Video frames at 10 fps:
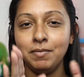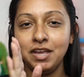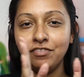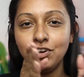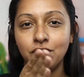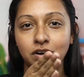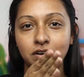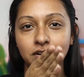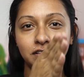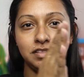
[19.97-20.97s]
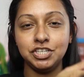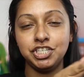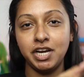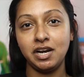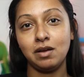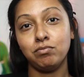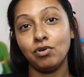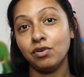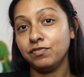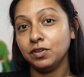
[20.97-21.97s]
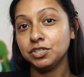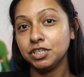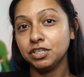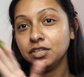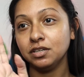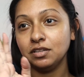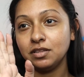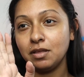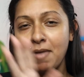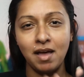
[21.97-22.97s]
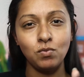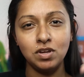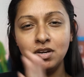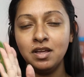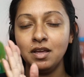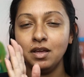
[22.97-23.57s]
if you're this shade in Pro Filter, the matte one,